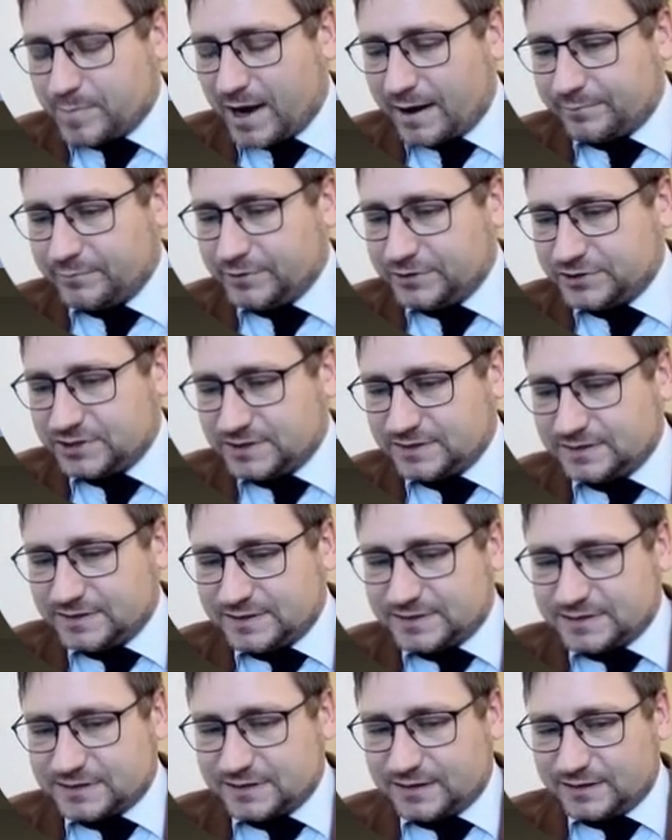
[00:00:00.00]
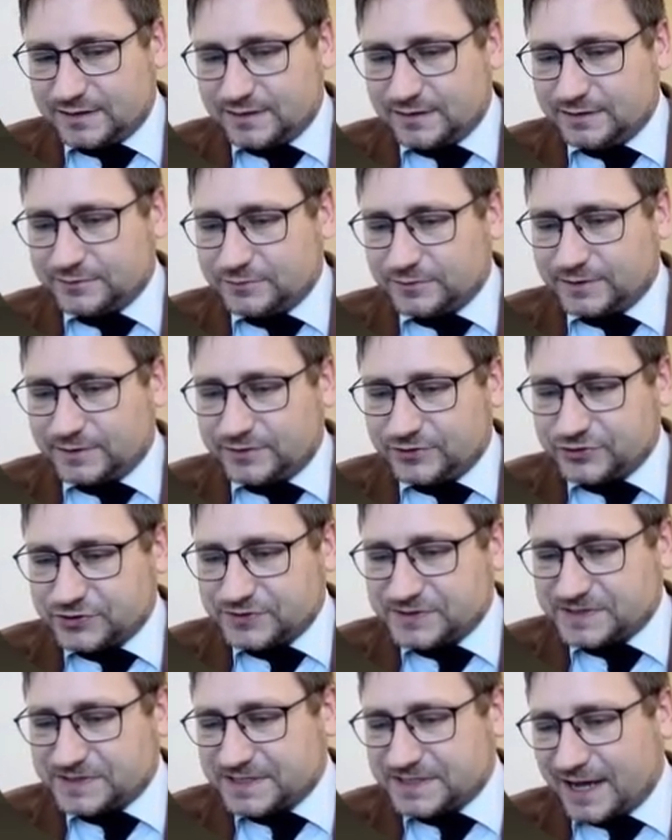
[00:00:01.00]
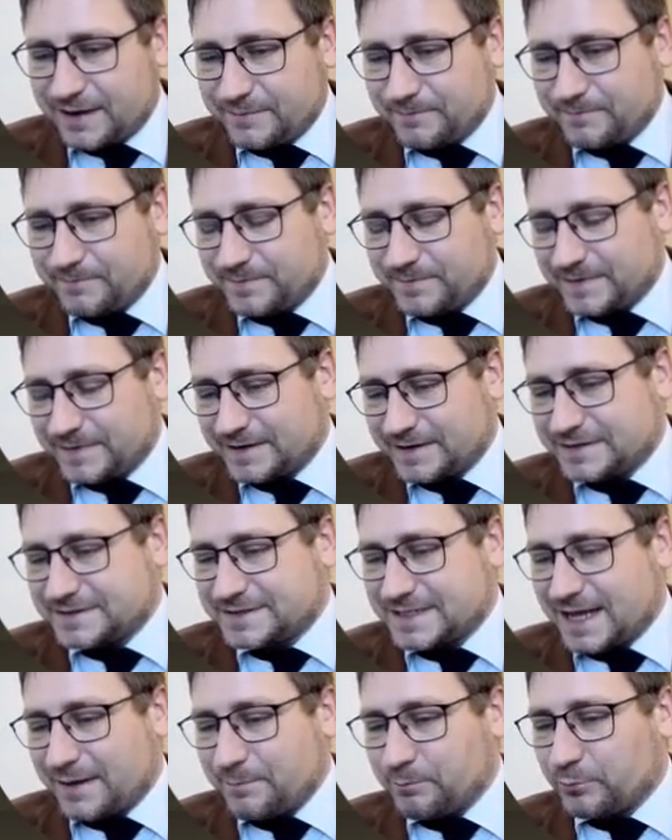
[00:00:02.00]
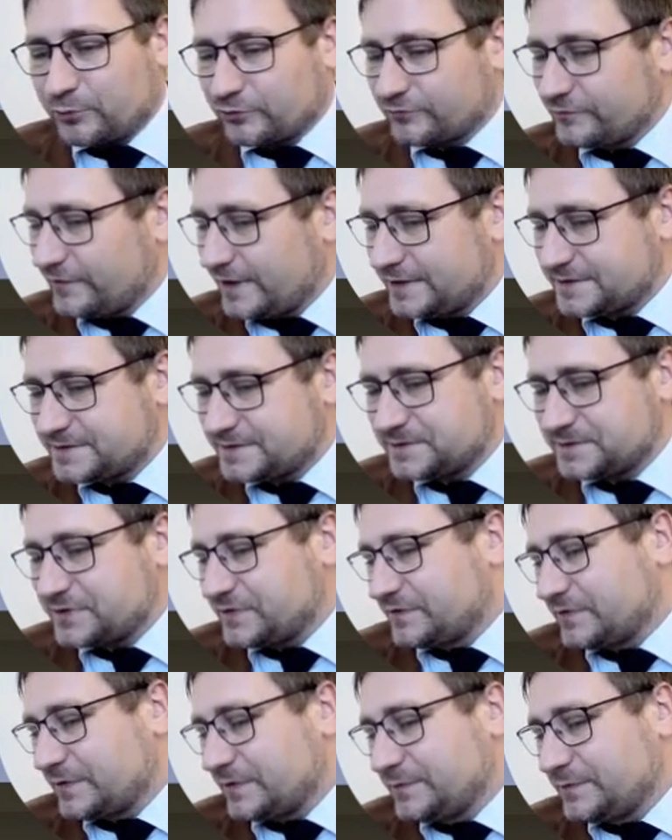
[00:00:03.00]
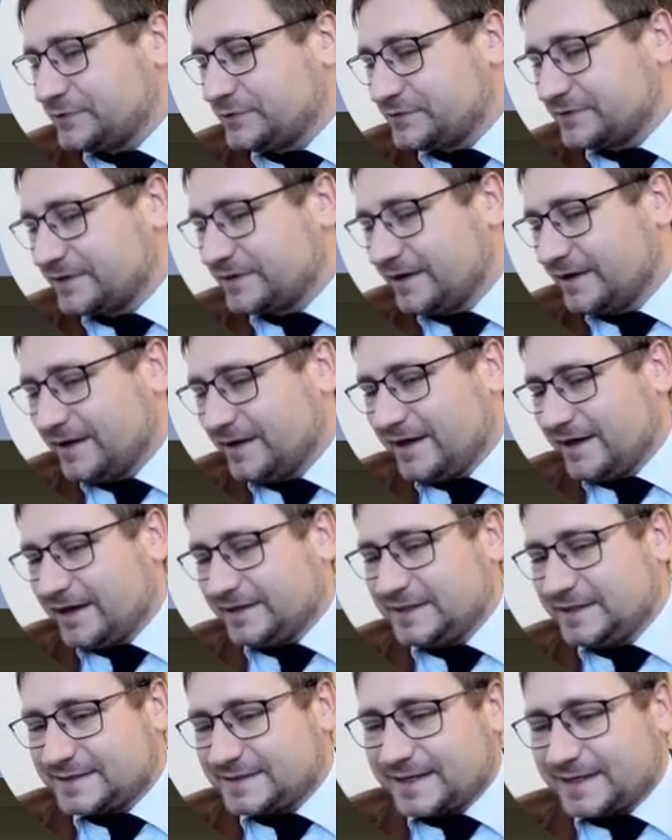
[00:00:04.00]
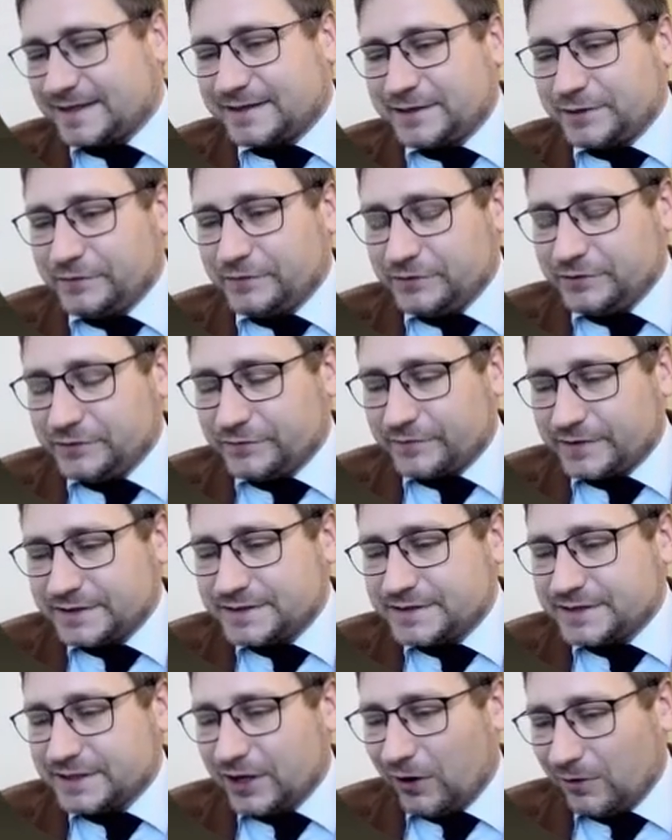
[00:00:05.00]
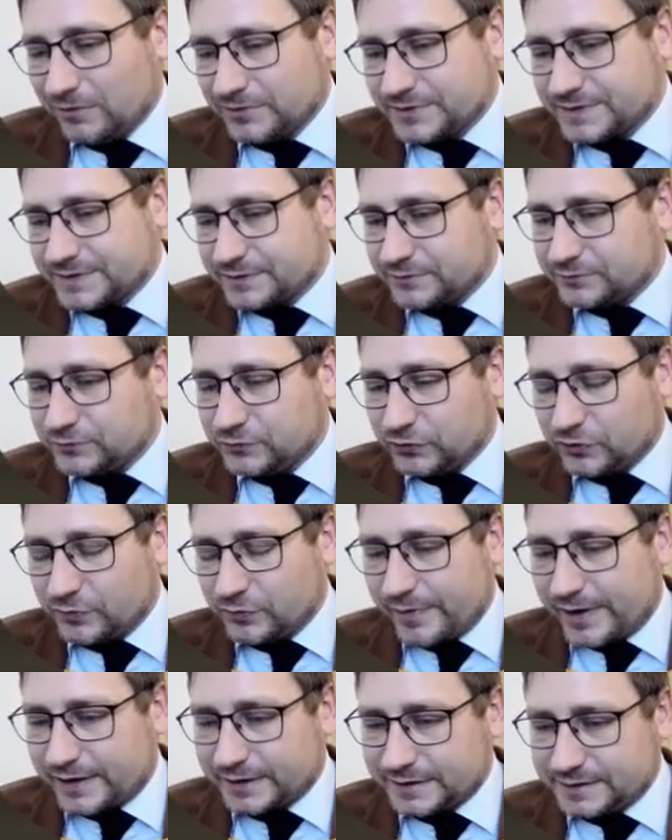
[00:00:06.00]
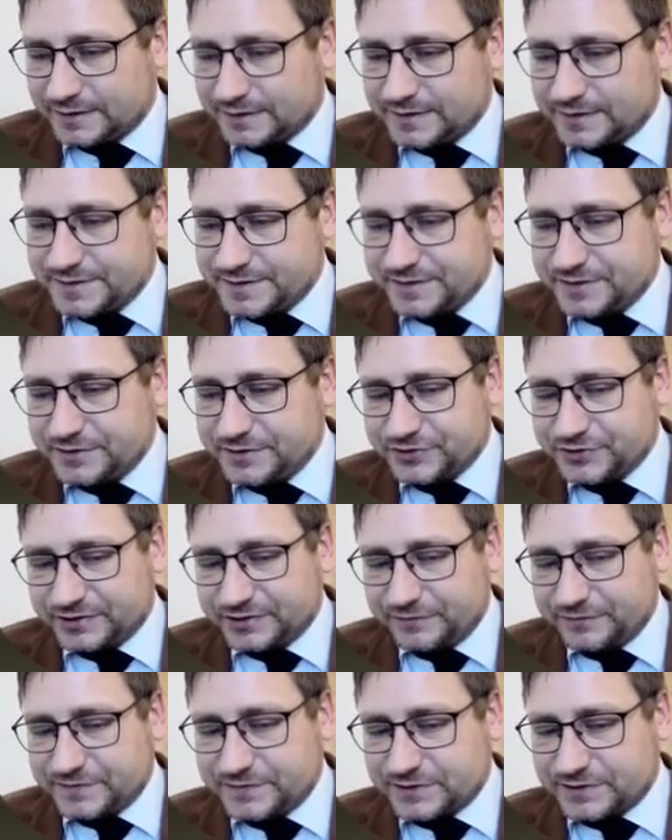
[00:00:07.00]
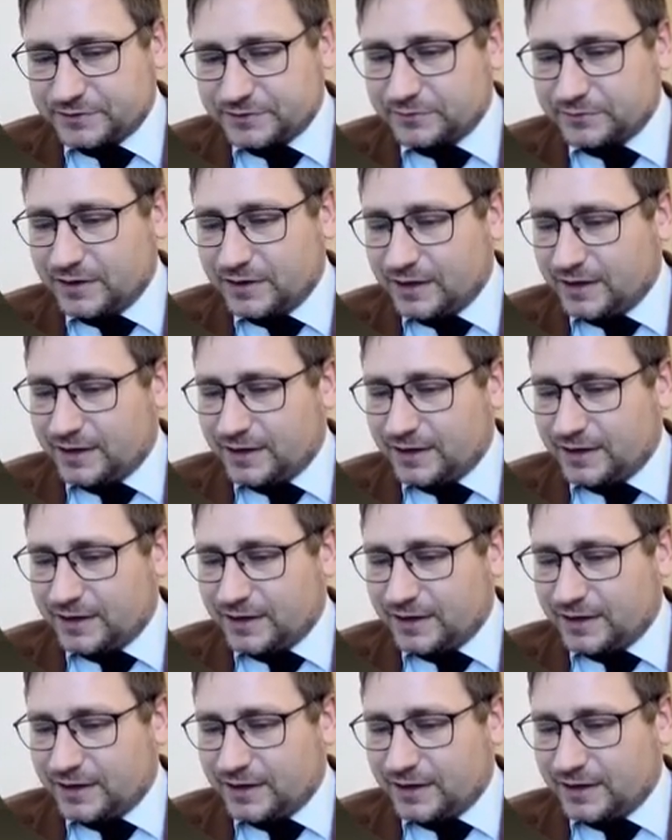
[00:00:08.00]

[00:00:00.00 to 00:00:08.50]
published in this little edition. Some professors from your distinctive university also took part in this initiative. So